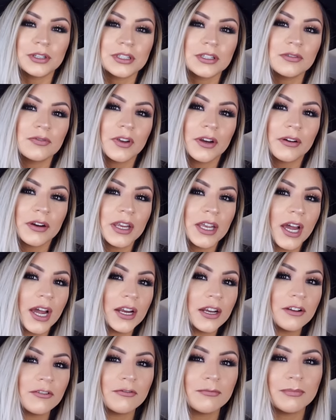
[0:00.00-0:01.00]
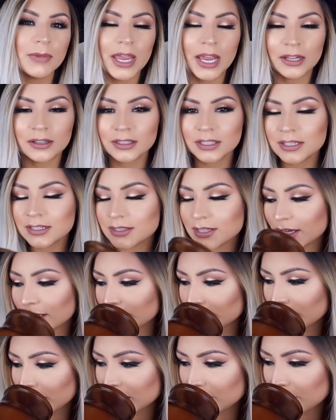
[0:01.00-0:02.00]
It's a very kind of manly scent
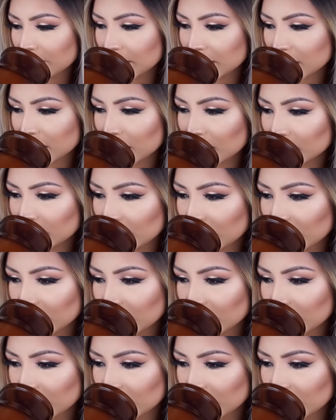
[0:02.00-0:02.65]
in my opinion.